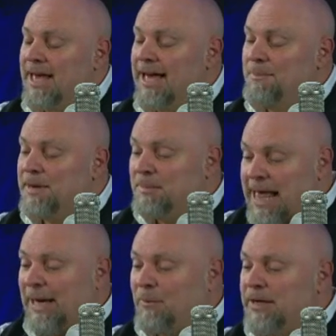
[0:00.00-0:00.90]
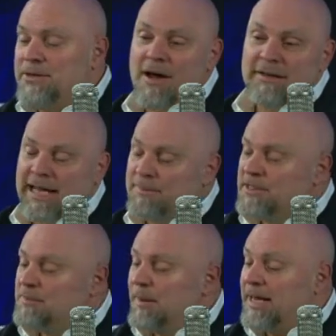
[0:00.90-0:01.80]
uh, but a black and white dog named
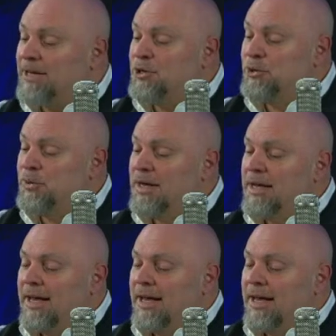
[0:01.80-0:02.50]
Spike, who